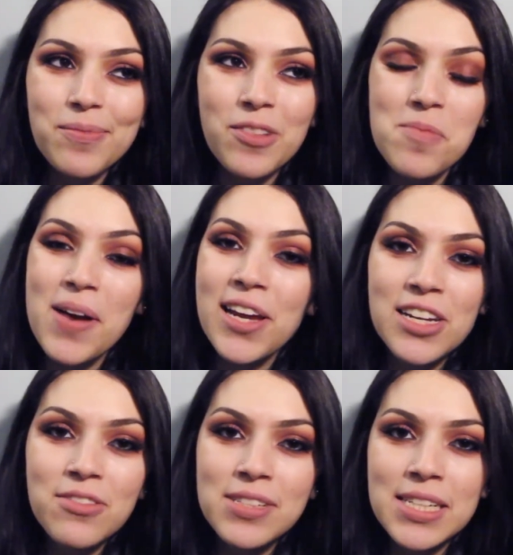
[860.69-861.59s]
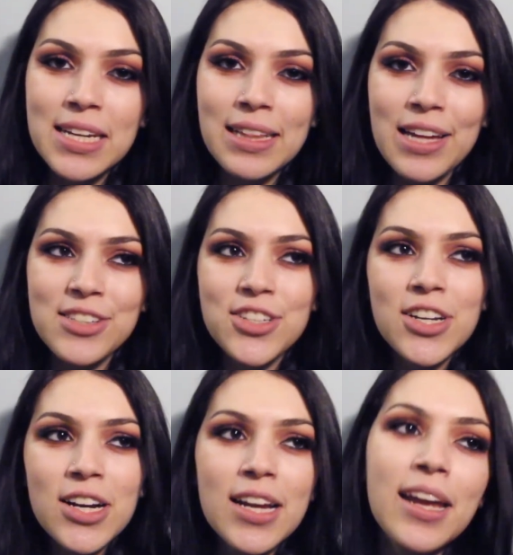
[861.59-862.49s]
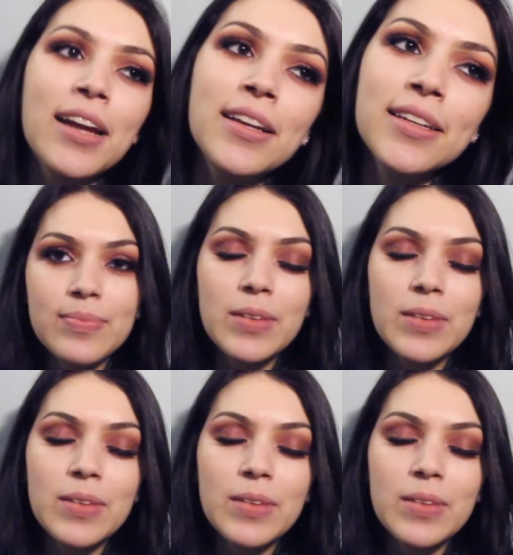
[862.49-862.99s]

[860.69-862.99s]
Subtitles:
what my year was like last year and